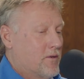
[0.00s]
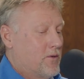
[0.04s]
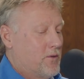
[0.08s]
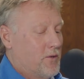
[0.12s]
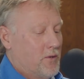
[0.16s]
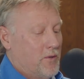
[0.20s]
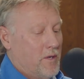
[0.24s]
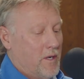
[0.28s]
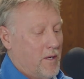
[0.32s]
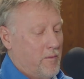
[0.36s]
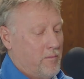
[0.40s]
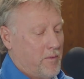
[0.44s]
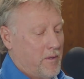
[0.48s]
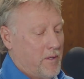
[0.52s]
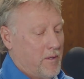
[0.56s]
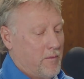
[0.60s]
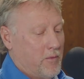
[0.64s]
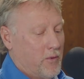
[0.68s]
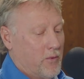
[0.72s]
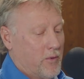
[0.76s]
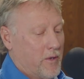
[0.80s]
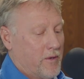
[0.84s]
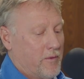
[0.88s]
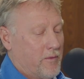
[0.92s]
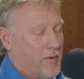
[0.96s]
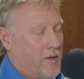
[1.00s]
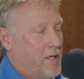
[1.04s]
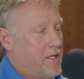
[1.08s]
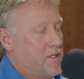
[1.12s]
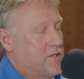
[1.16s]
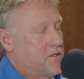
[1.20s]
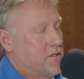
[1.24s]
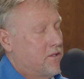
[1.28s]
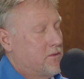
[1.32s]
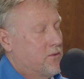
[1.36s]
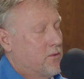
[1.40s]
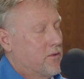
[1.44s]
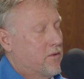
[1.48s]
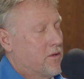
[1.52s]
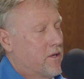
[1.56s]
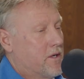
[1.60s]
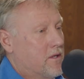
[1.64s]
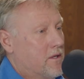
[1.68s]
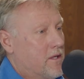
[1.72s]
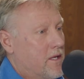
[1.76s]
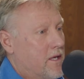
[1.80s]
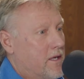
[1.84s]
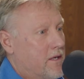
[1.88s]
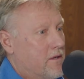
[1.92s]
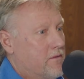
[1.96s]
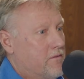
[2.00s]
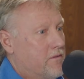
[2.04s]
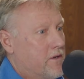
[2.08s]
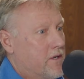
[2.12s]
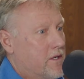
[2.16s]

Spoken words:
Grew up, born and raised in North Carolina,